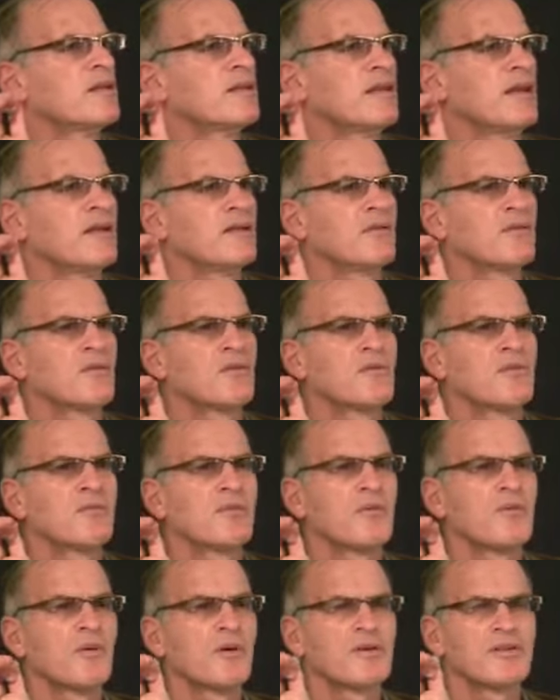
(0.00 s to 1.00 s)
Then there were
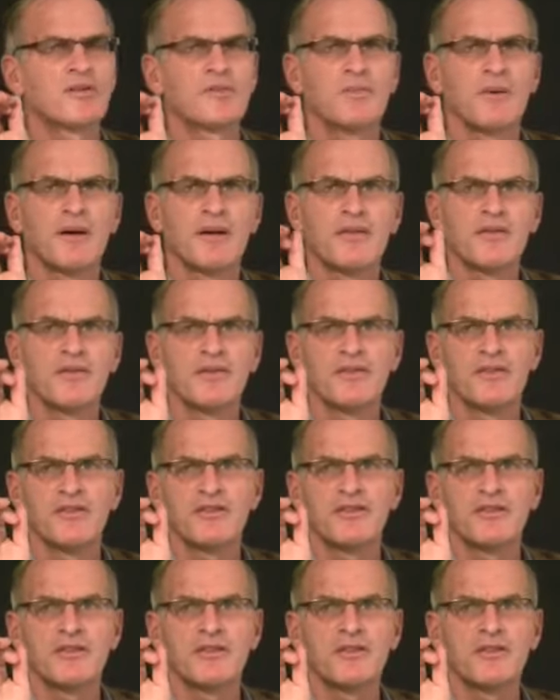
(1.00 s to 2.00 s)
reports by
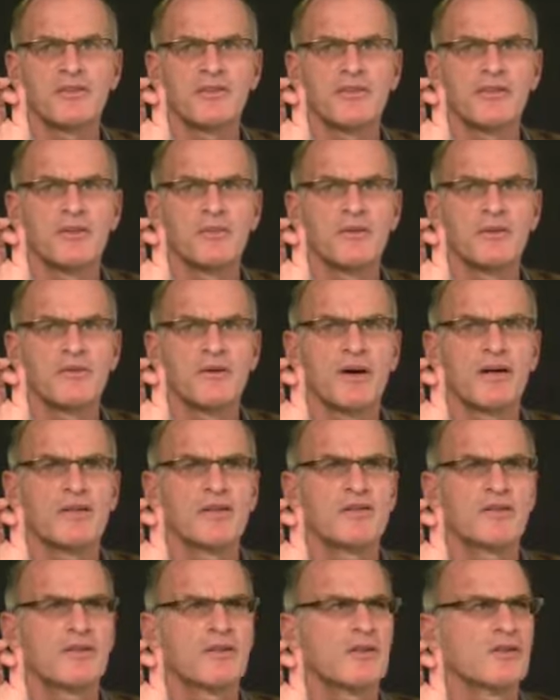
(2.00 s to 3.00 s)
Physicians for Human
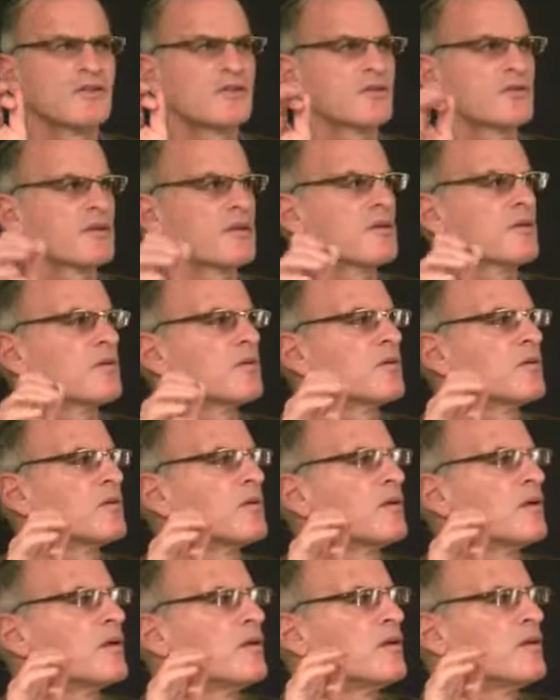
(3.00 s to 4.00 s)
Rights in Israel,
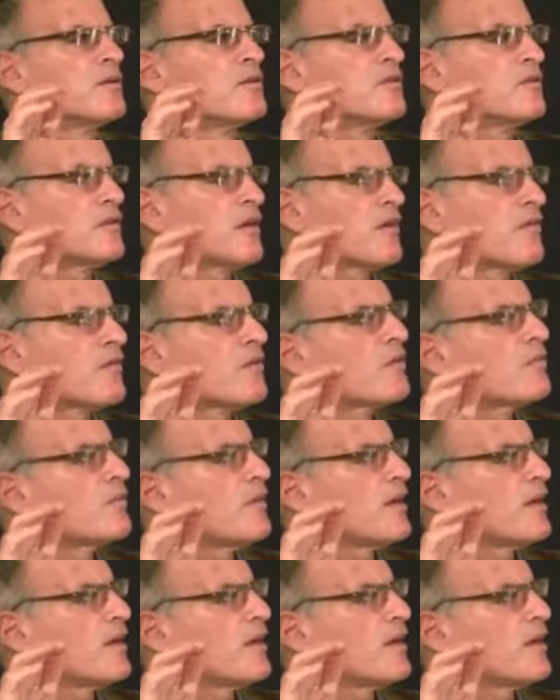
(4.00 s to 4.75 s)
several